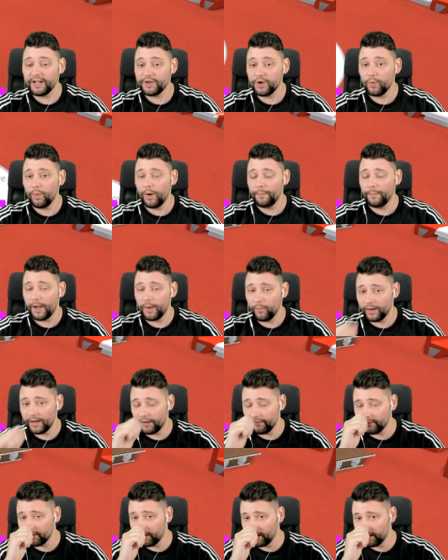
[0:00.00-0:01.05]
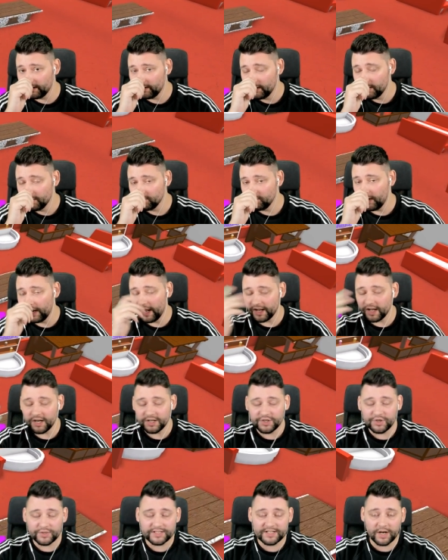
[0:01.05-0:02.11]
gotta do it one by one, haven't I? Right, I gotta
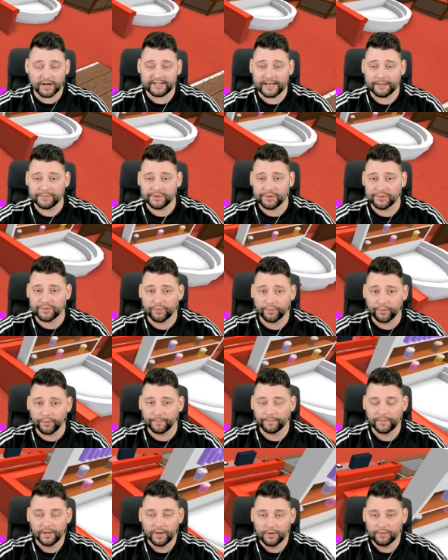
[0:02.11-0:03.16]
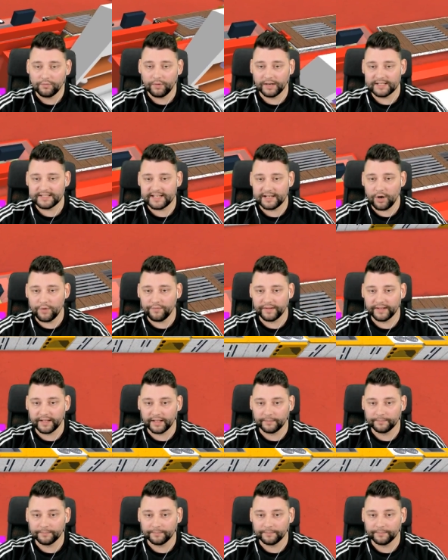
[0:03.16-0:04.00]
do this goddamn tutorial. Right, let's get over